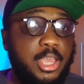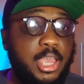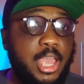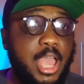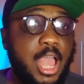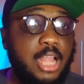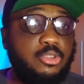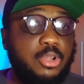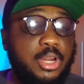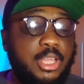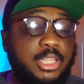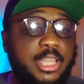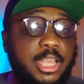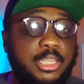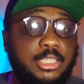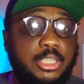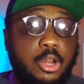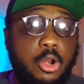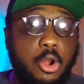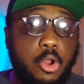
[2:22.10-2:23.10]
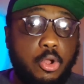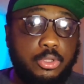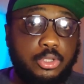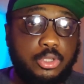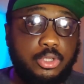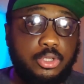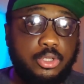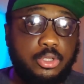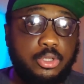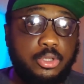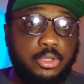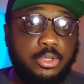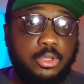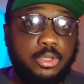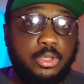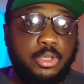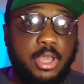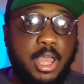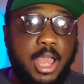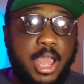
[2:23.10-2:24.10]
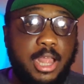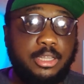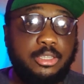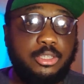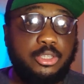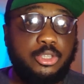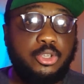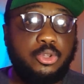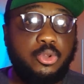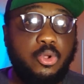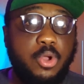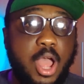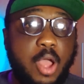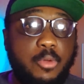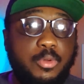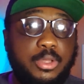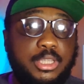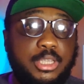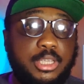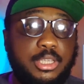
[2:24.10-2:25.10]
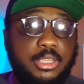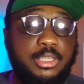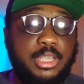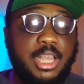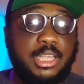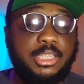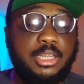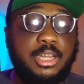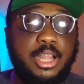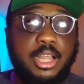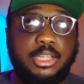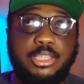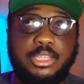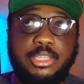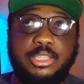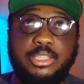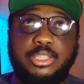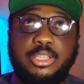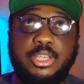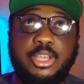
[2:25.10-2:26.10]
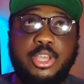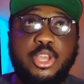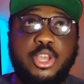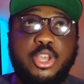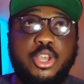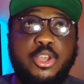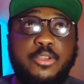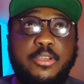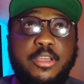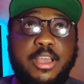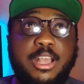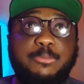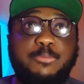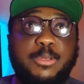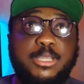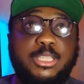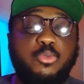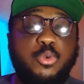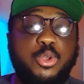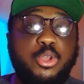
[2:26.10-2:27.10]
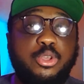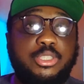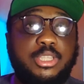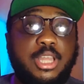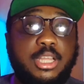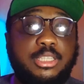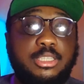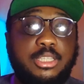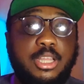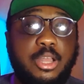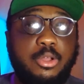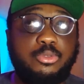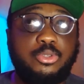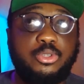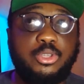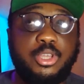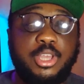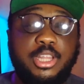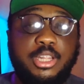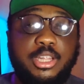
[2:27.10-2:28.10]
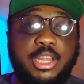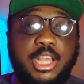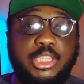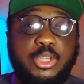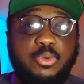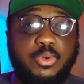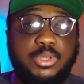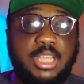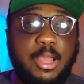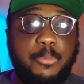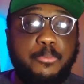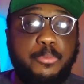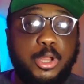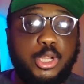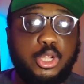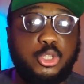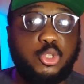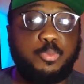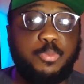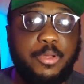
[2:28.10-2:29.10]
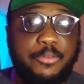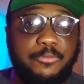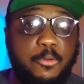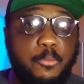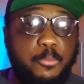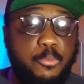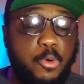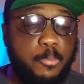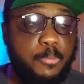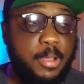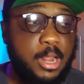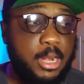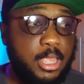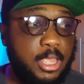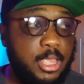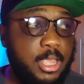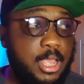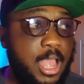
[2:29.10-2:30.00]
it actually takes a lot. And you know how it is as an artist, especially when you're starting out, there's always that pressure to perform properly.